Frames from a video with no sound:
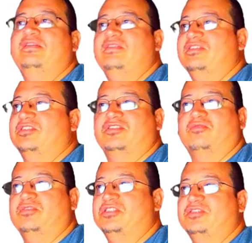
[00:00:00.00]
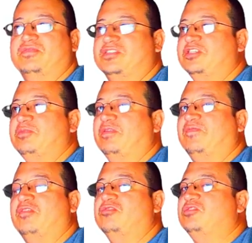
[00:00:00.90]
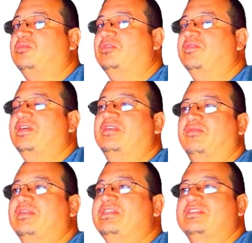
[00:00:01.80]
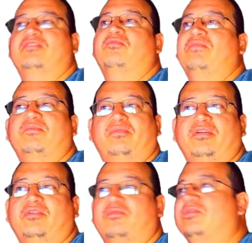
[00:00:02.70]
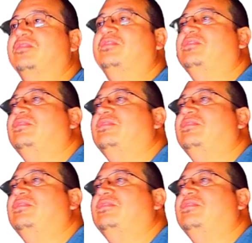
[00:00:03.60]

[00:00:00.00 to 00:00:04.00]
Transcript: It's just going to assume the first one that it reads is going to be the player one.